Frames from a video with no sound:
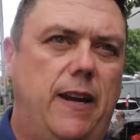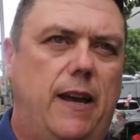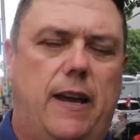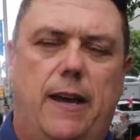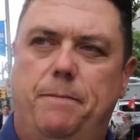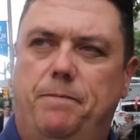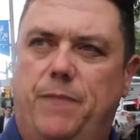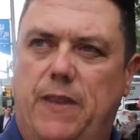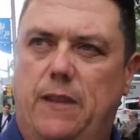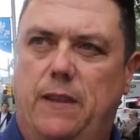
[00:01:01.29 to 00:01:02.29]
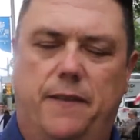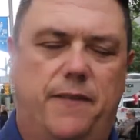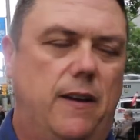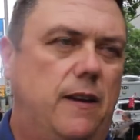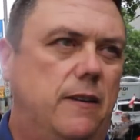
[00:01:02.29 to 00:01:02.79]

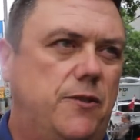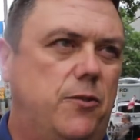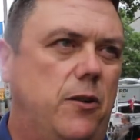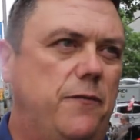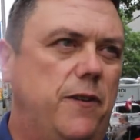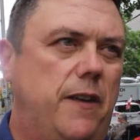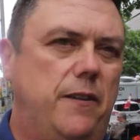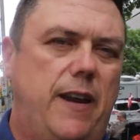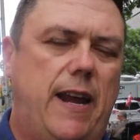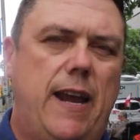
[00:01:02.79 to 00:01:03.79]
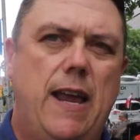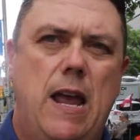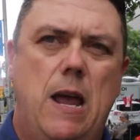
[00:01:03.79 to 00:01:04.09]
It's a story for another day.